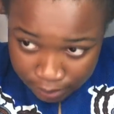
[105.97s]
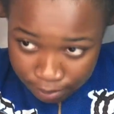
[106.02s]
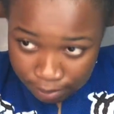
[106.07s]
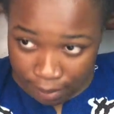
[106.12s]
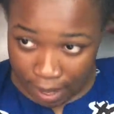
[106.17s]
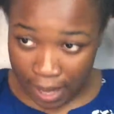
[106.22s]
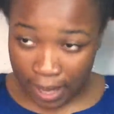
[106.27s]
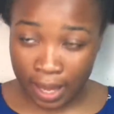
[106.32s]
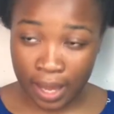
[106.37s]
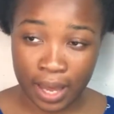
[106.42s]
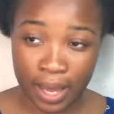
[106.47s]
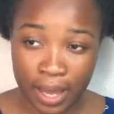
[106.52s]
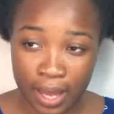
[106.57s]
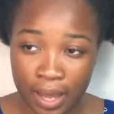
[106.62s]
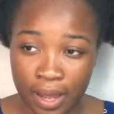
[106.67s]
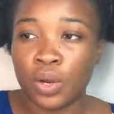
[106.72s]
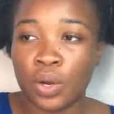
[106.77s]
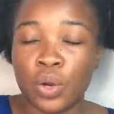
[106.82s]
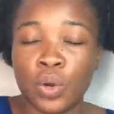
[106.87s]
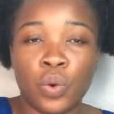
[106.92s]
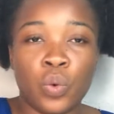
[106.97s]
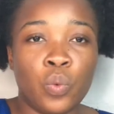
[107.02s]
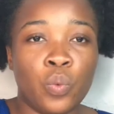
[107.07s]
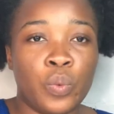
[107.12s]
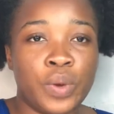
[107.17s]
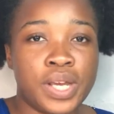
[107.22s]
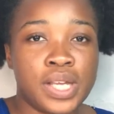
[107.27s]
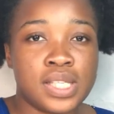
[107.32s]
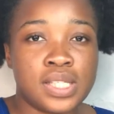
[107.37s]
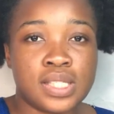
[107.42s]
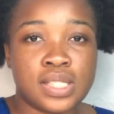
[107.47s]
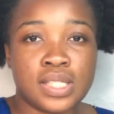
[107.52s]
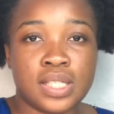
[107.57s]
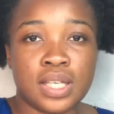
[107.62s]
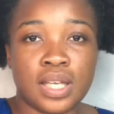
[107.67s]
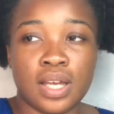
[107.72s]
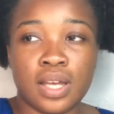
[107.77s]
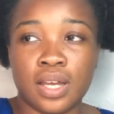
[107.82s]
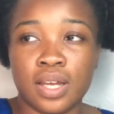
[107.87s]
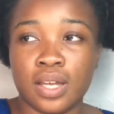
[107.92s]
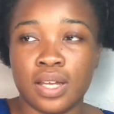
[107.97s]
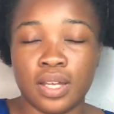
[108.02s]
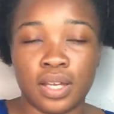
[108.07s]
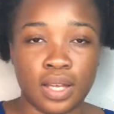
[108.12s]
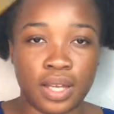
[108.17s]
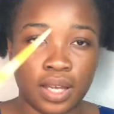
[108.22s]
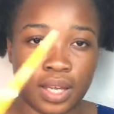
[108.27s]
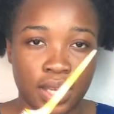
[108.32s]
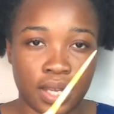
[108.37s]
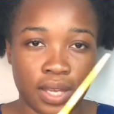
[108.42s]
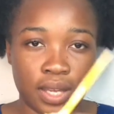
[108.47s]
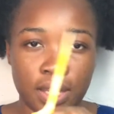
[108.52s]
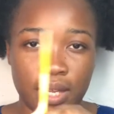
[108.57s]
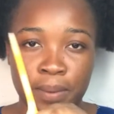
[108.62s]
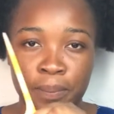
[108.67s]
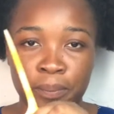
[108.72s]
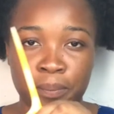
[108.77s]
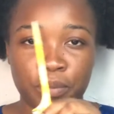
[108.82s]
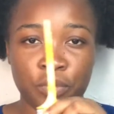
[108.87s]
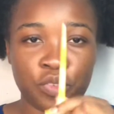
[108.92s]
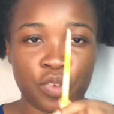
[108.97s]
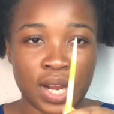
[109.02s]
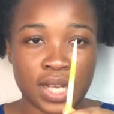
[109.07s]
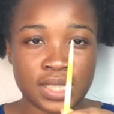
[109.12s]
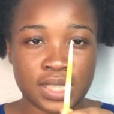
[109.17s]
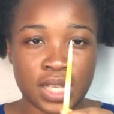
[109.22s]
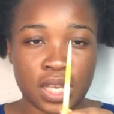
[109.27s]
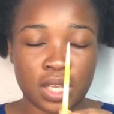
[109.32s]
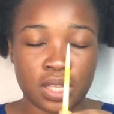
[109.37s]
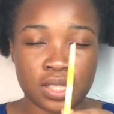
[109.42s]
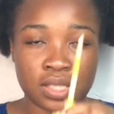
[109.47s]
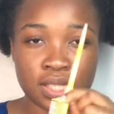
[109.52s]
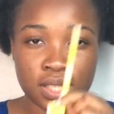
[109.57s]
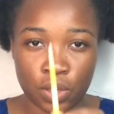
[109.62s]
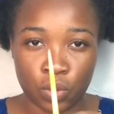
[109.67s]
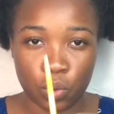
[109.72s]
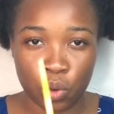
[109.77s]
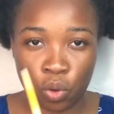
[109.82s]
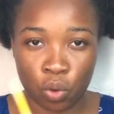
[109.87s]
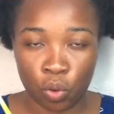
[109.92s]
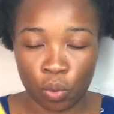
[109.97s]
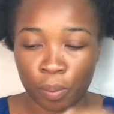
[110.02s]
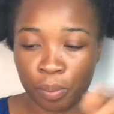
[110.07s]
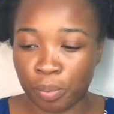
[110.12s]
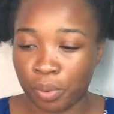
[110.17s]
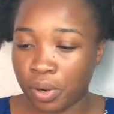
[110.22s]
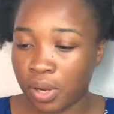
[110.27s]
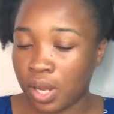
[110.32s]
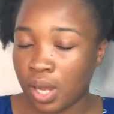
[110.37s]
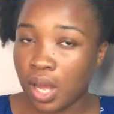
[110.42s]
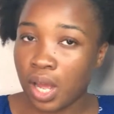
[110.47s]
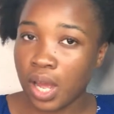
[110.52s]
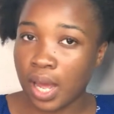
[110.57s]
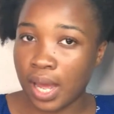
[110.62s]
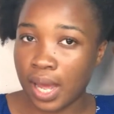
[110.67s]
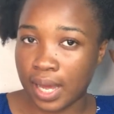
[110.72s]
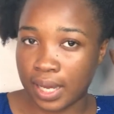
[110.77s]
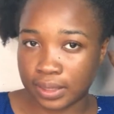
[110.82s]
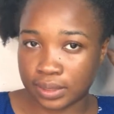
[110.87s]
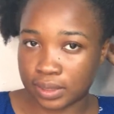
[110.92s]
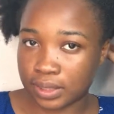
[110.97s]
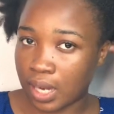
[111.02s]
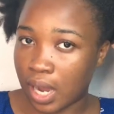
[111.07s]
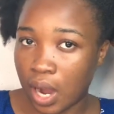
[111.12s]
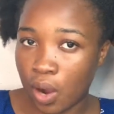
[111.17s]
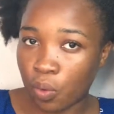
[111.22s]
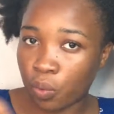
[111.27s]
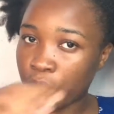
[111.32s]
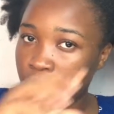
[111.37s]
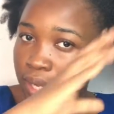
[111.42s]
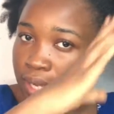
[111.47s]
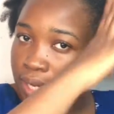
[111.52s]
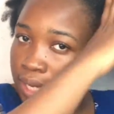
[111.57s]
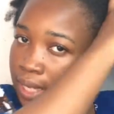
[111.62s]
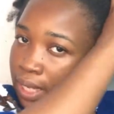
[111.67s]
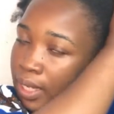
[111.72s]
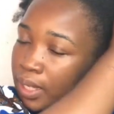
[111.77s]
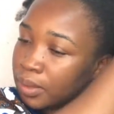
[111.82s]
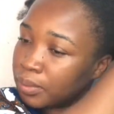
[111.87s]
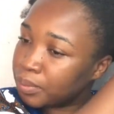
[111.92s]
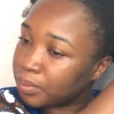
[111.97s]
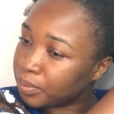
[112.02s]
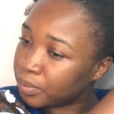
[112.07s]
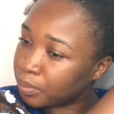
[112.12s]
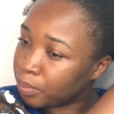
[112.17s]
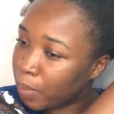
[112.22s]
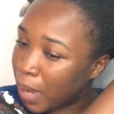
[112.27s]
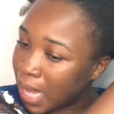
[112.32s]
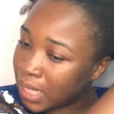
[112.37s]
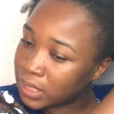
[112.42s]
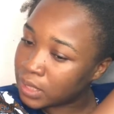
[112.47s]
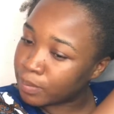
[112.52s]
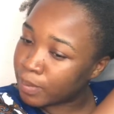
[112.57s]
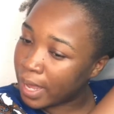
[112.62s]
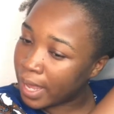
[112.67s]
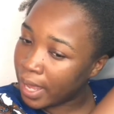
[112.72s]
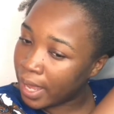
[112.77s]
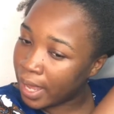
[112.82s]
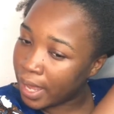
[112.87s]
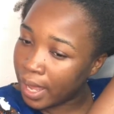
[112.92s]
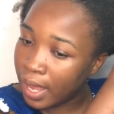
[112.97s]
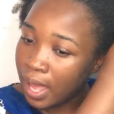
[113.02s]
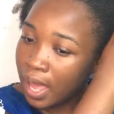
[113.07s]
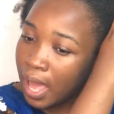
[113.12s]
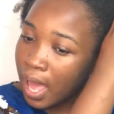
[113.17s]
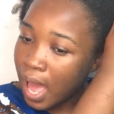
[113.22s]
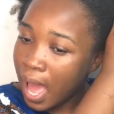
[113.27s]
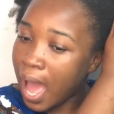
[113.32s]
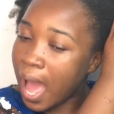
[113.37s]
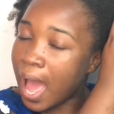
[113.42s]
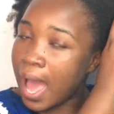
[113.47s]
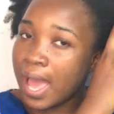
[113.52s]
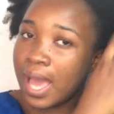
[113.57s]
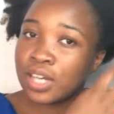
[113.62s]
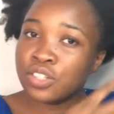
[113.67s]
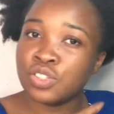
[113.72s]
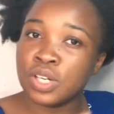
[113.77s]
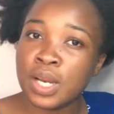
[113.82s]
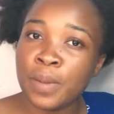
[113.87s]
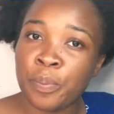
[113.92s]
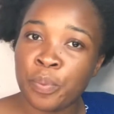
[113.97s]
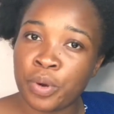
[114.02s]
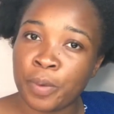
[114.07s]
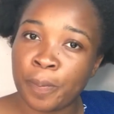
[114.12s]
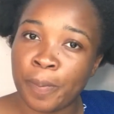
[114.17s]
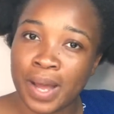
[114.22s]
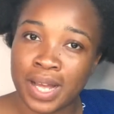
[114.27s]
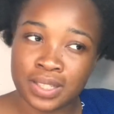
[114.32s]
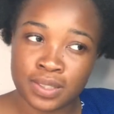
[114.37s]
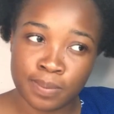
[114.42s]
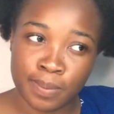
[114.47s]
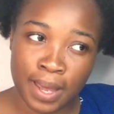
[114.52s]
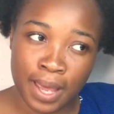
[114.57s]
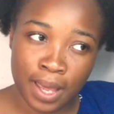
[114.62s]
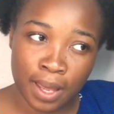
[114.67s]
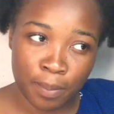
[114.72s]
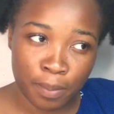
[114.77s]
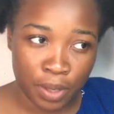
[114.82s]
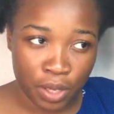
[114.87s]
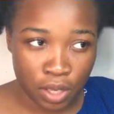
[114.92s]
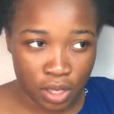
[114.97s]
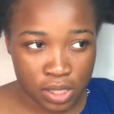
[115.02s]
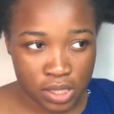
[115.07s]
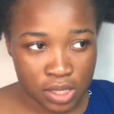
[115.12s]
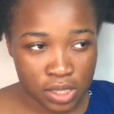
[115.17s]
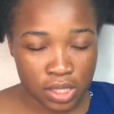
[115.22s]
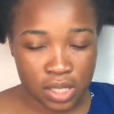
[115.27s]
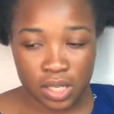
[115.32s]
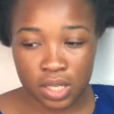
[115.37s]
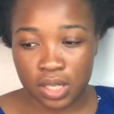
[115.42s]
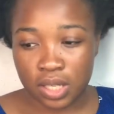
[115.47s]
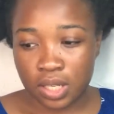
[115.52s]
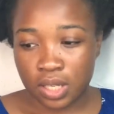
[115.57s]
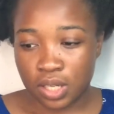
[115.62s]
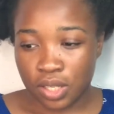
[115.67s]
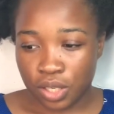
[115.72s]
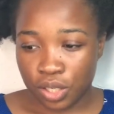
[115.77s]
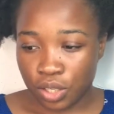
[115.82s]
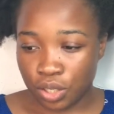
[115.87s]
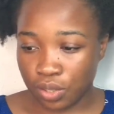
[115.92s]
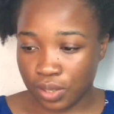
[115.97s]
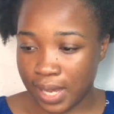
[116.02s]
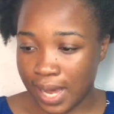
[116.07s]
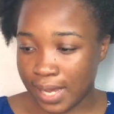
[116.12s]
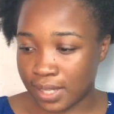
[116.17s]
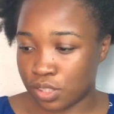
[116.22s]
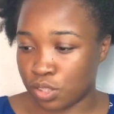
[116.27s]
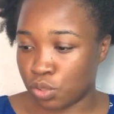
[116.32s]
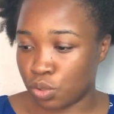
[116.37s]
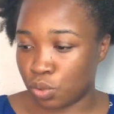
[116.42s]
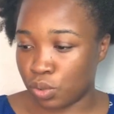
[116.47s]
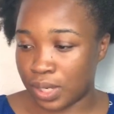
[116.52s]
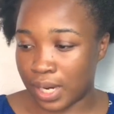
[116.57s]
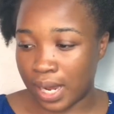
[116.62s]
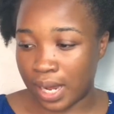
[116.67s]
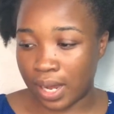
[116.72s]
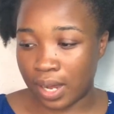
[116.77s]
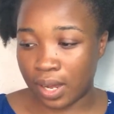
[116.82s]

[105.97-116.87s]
my hair with a rat tail comb, and I'll quickly part my hair. I actually pre-part my hair because you guys know that